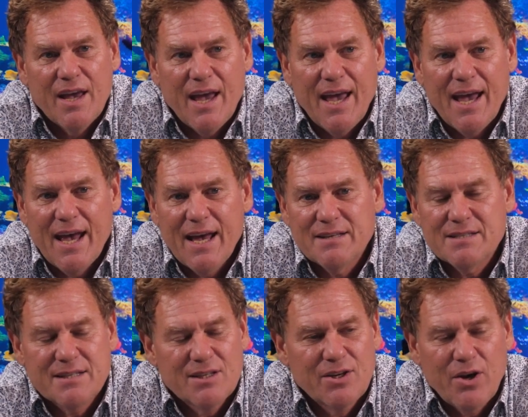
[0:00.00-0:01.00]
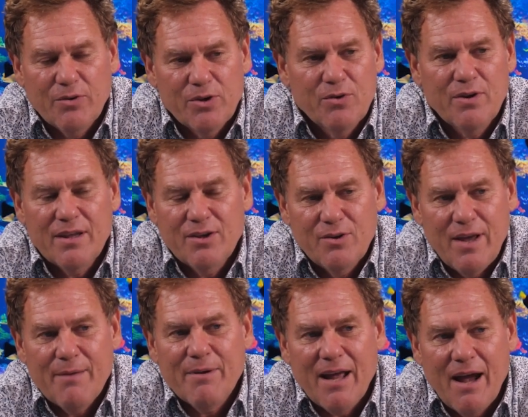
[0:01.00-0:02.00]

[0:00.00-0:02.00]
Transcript: And, you know, you name it.